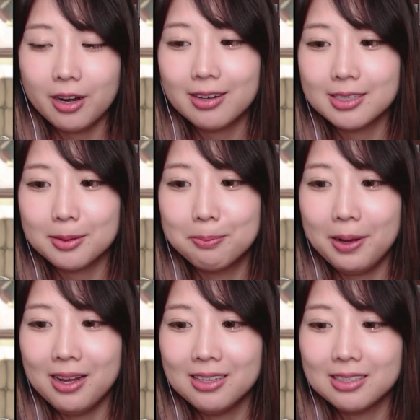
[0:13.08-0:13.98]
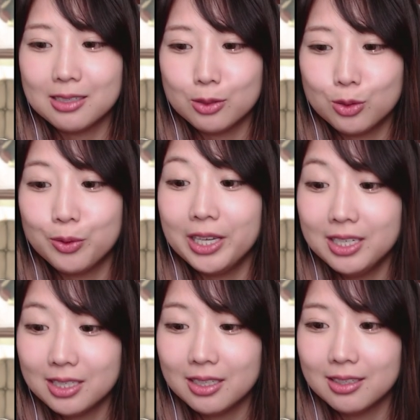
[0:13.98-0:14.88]
is a buzz
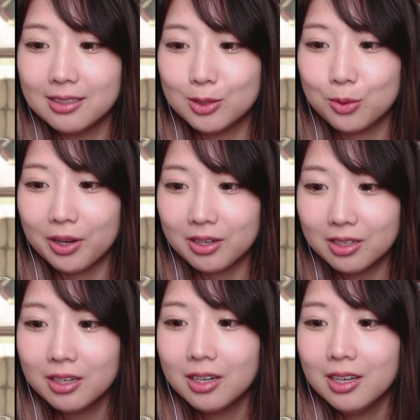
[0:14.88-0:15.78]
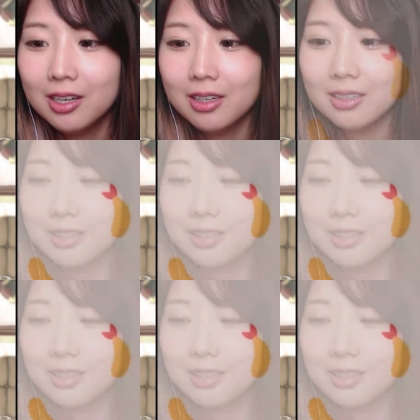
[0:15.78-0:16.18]
tweet in Twitter. Like,